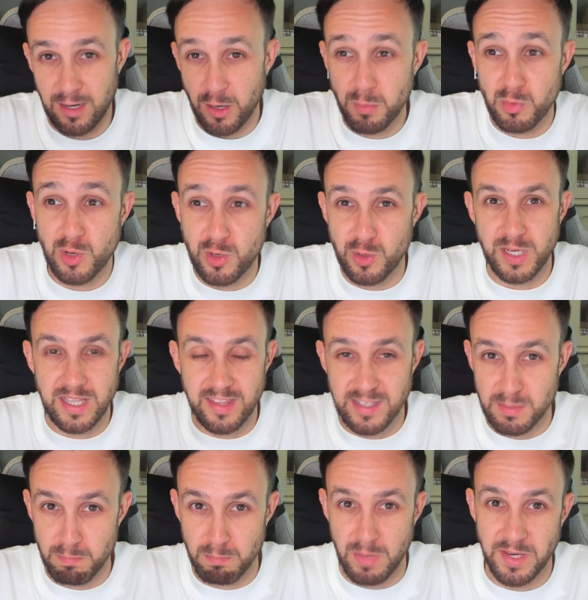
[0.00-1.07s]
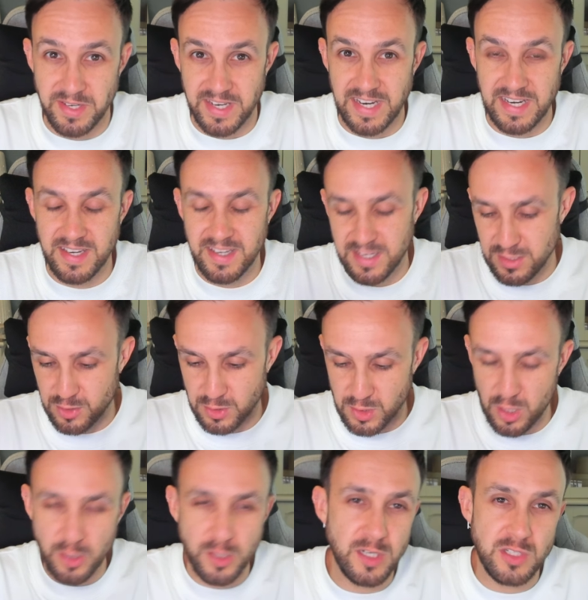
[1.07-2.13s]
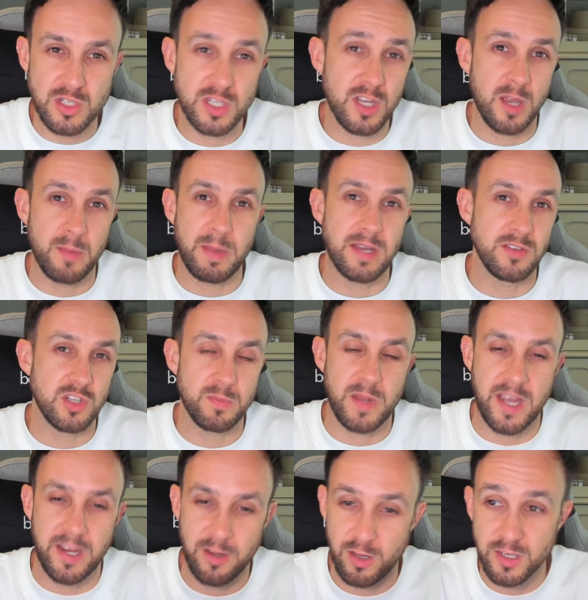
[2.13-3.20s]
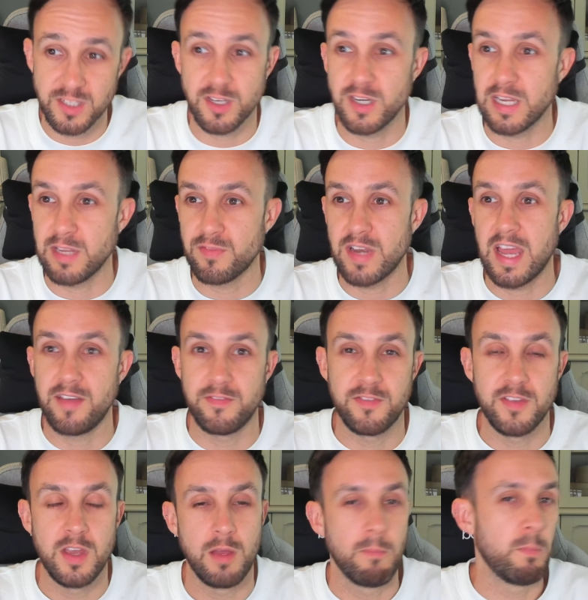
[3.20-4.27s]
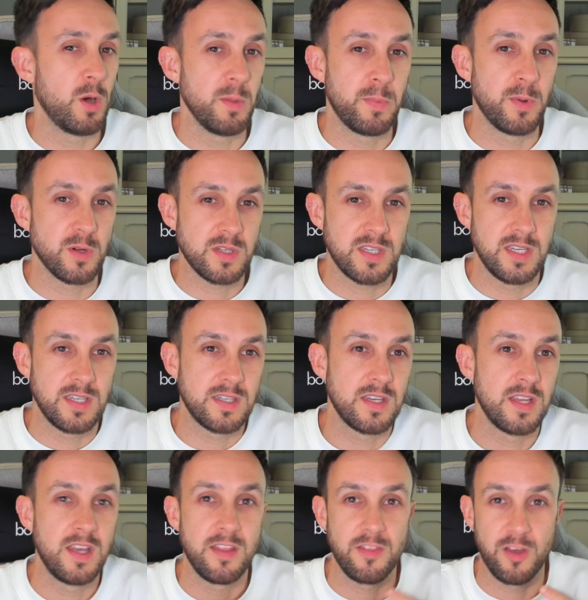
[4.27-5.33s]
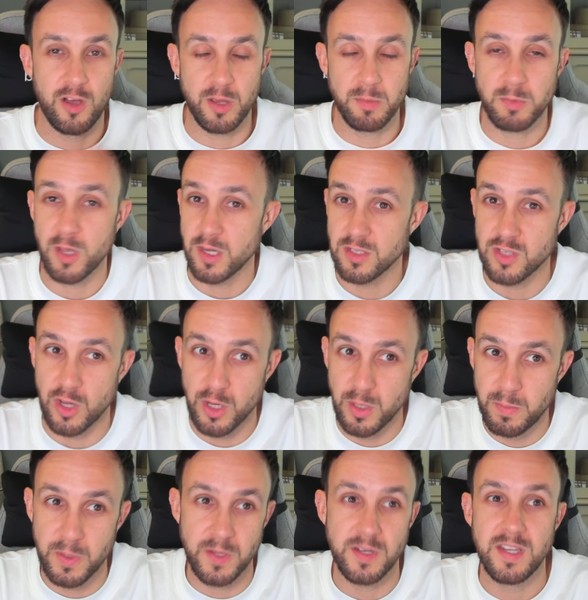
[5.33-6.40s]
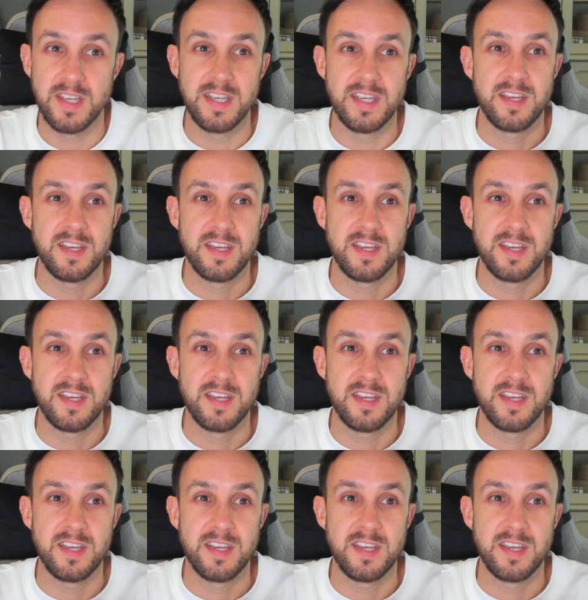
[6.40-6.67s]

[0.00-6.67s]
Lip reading: I'm recording this Monday, so it's only just come out in Japan. I don't even have my boxes that I'm going to open.